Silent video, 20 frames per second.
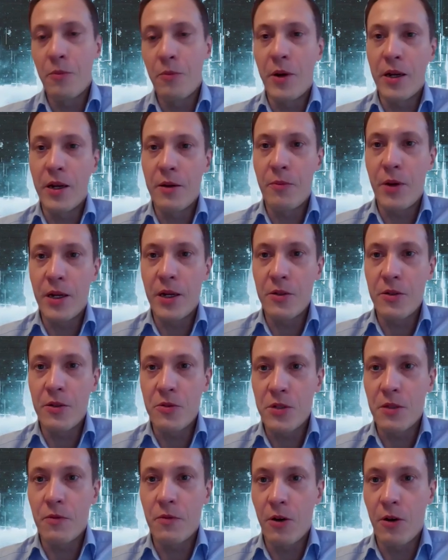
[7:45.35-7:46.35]
but use
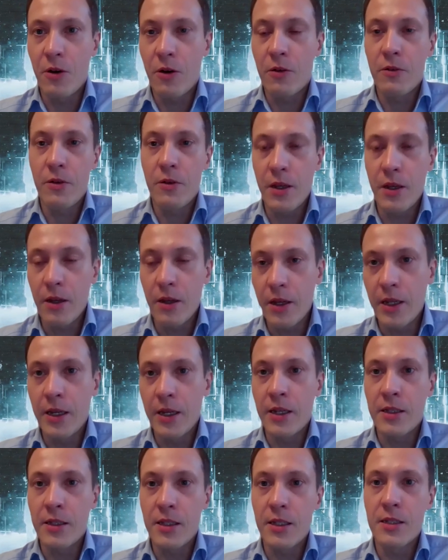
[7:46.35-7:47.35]
it for
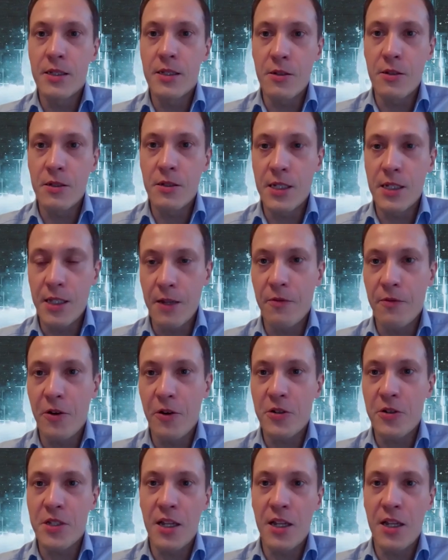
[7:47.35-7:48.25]
heating the city first,